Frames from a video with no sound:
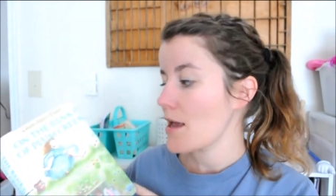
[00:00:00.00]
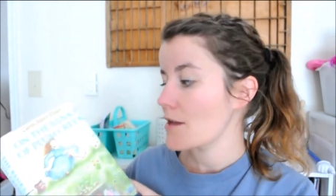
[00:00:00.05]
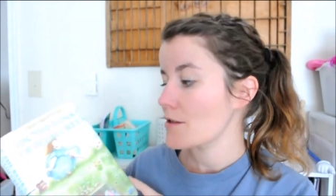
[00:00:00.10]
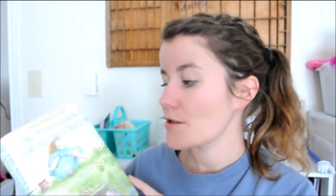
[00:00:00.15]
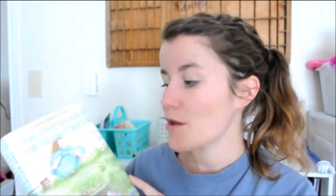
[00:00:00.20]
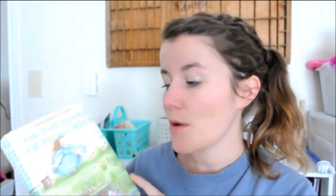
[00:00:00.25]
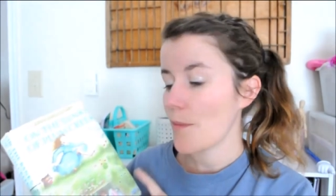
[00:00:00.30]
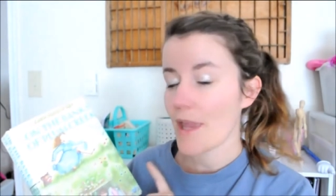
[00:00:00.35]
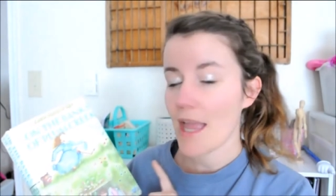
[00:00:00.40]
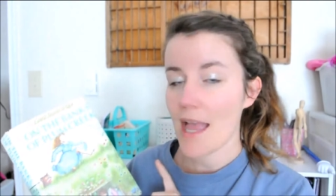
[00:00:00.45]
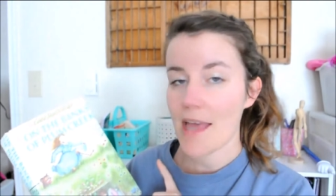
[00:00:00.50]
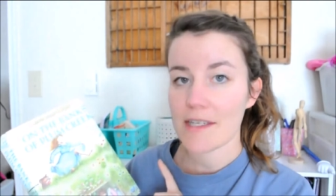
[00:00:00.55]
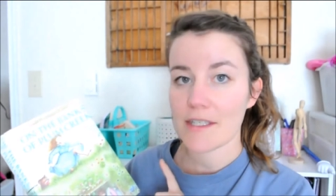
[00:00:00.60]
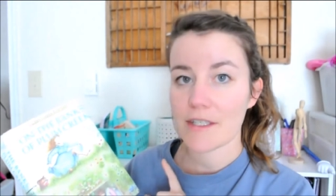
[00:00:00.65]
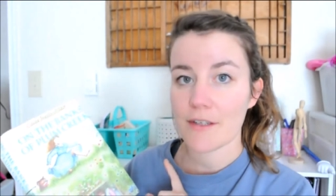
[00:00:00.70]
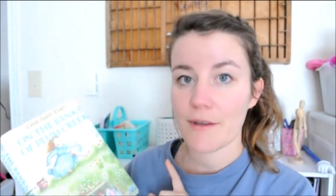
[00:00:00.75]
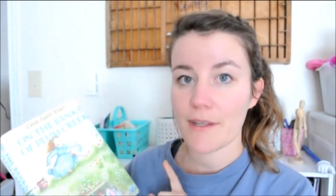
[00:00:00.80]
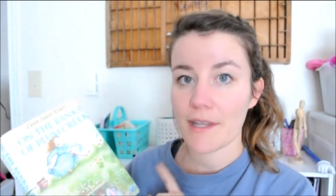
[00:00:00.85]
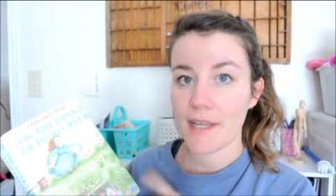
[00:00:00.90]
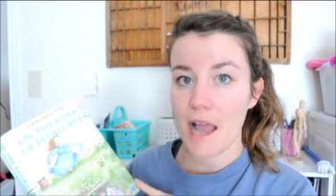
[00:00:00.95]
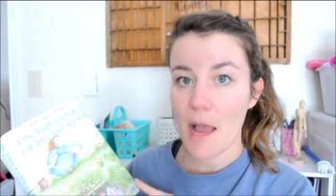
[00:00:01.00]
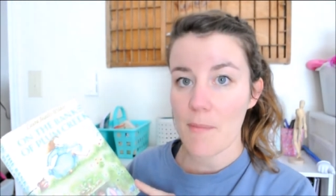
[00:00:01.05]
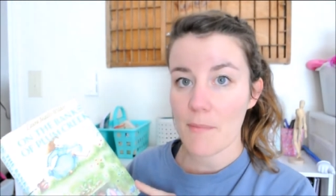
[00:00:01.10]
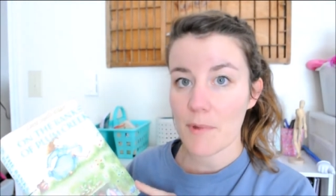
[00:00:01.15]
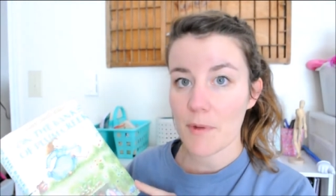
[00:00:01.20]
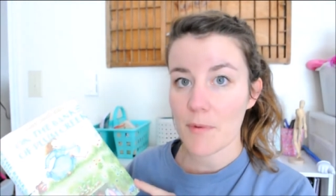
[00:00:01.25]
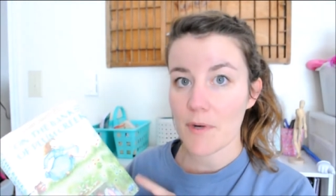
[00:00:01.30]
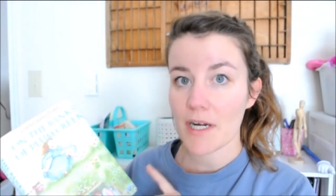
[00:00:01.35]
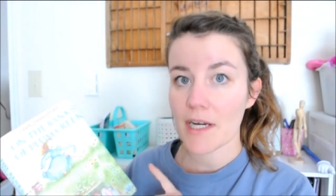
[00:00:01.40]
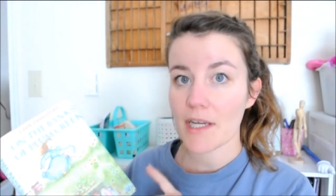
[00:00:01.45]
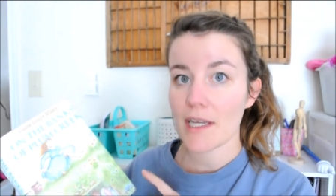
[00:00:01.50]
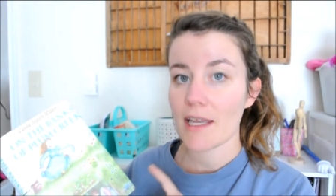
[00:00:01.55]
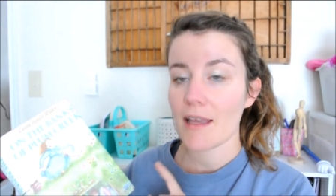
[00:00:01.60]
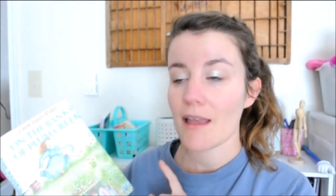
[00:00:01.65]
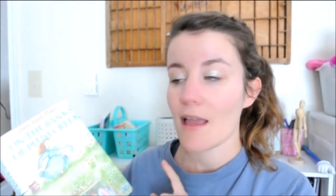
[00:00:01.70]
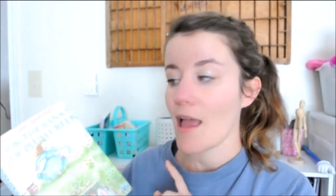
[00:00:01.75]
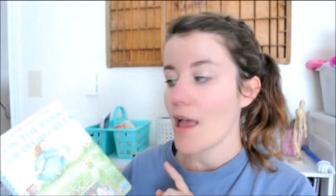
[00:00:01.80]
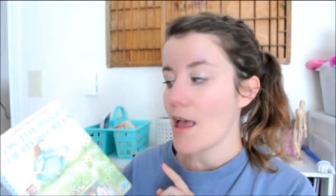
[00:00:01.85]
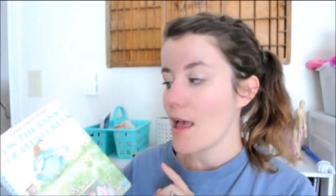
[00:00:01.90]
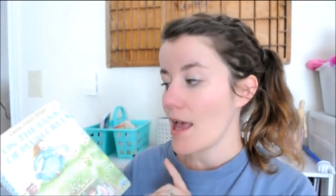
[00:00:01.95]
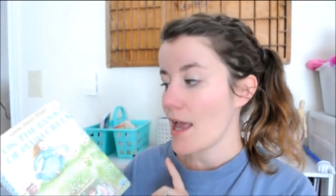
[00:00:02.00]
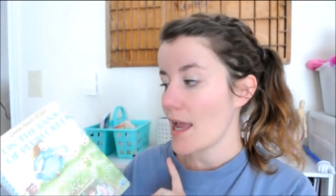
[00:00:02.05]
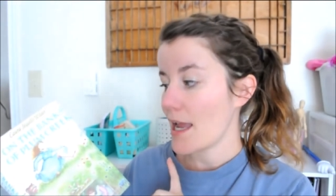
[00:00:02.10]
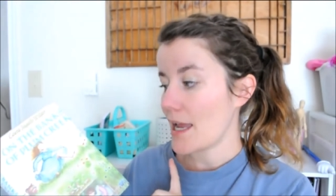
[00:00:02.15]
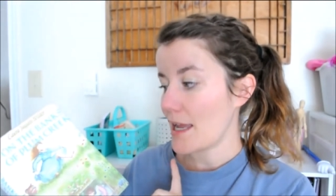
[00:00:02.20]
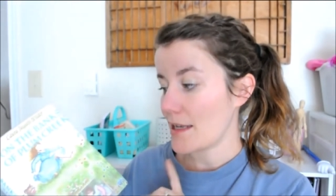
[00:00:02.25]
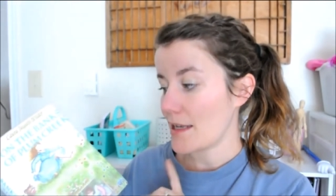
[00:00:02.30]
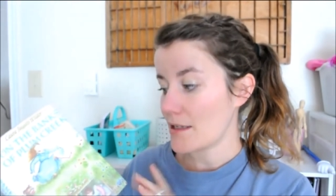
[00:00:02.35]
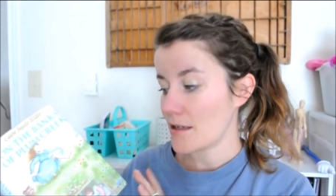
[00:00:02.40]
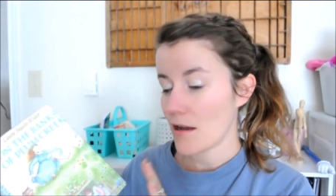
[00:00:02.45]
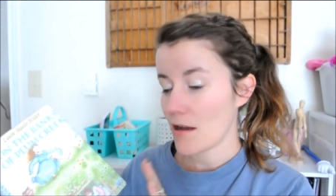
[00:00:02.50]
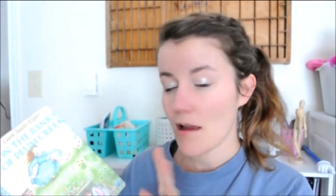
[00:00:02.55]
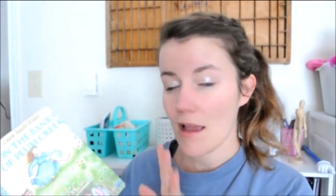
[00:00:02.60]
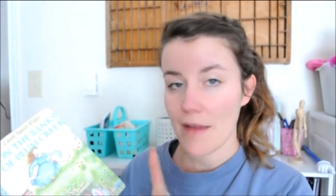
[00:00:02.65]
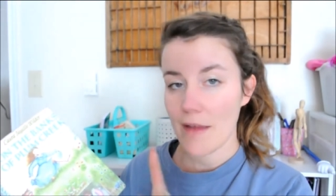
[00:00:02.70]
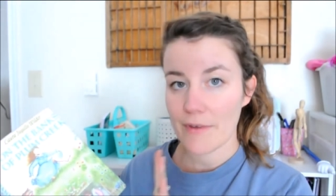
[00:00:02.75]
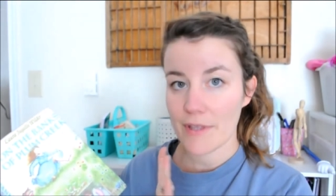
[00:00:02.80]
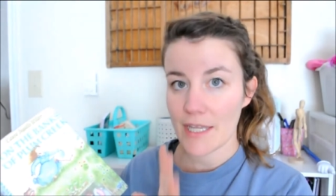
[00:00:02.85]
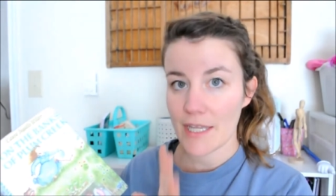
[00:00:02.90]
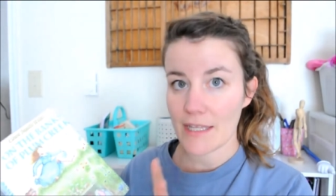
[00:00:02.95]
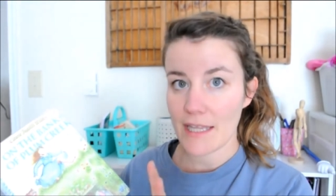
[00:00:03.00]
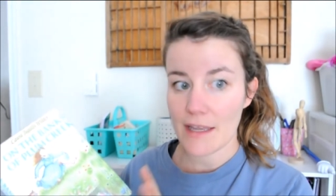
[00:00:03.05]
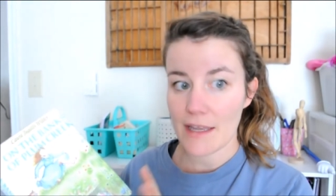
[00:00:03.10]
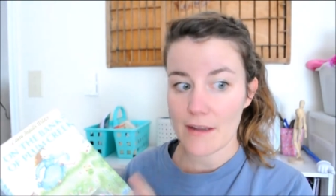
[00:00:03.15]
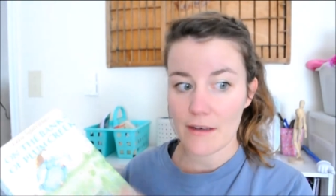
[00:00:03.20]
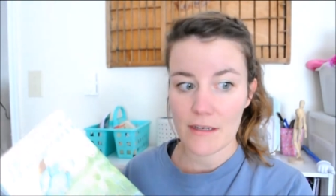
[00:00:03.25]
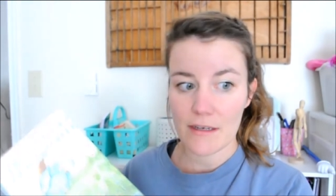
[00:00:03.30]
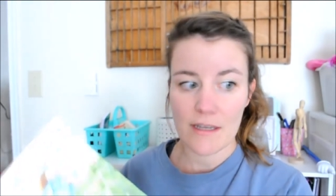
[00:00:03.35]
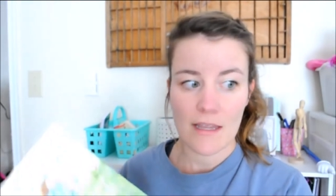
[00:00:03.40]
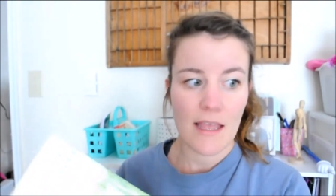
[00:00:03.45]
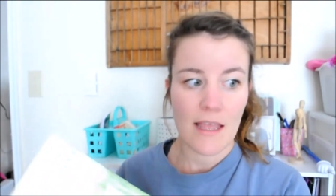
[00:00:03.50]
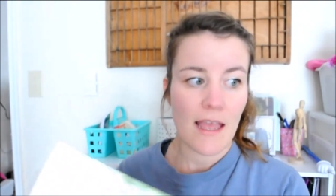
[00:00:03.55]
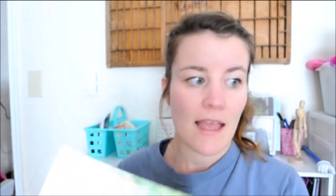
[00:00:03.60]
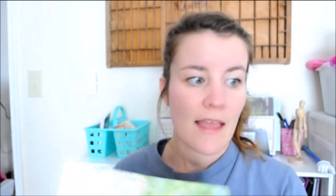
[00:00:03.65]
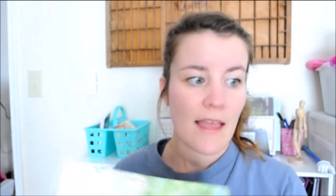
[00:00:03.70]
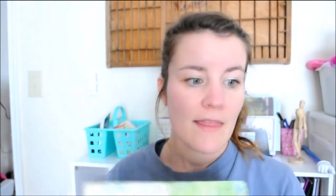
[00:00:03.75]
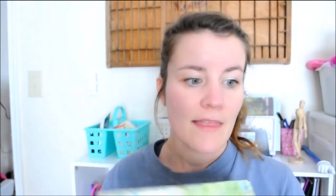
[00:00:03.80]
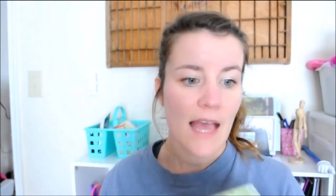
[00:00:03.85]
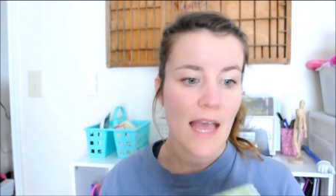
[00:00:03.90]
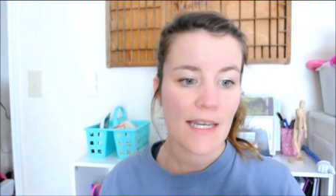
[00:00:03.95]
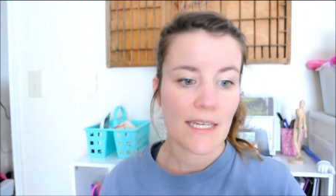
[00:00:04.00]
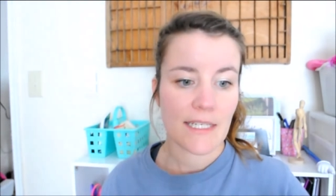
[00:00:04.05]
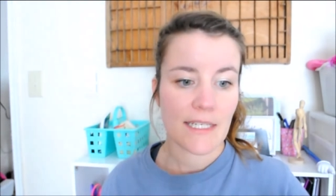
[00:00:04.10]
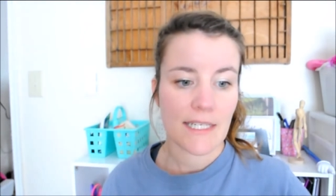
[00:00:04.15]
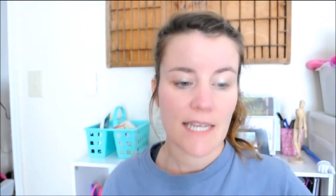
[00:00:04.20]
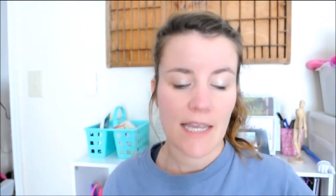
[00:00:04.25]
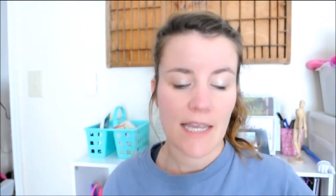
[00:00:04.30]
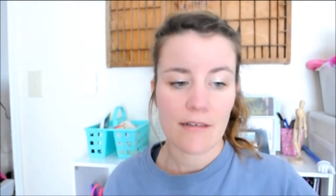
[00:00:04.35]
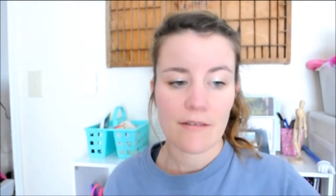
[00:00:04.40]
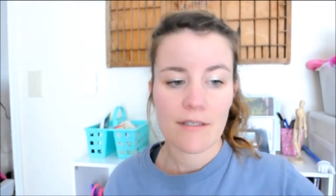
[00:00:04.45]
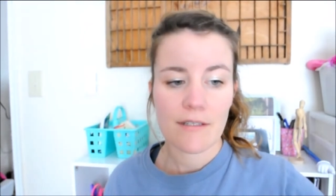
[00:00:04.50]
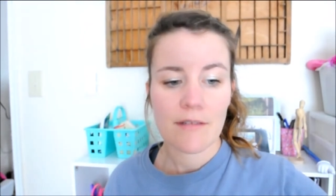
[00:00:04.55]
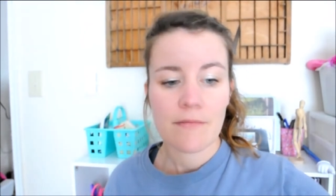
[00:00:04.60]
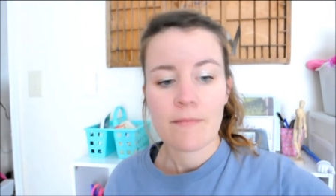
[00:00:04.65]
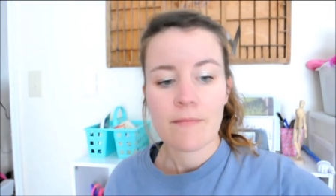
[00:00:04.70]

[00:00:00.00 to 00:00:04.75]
So Miette is doing the copy work and everything that that entails.